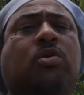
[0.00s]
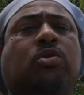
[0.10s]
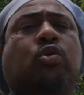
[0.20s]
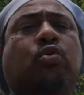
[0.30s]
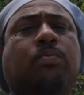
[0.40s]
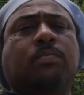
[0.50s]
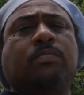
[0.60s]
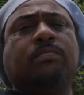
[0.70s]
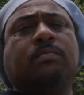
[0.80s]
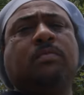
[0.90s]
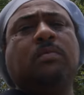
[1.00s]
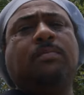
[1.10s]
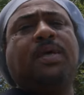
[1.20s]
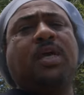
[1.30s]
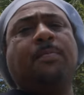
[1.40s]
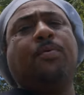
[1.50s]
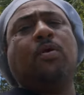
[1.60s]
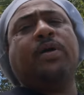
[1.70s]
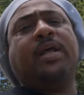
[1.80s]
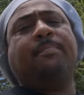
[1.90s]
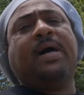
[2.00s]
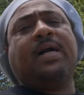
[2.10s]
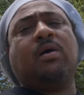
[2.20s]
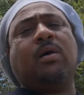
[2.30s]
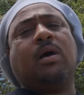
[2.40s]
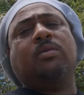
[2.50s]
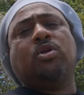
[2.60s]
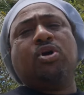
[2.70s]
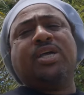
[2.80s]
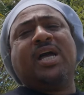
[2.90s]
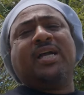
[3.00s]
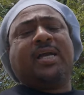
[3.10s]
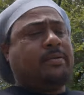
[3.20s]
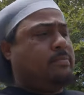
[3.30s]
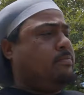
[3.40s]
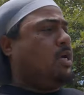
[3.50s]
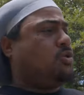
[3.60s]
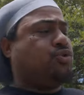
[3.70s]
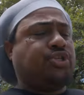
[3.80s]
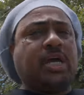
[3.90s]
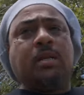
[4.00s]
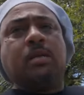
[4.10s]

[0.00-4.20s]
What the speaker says: YouTube, people with the back up down here again, Machu Chal,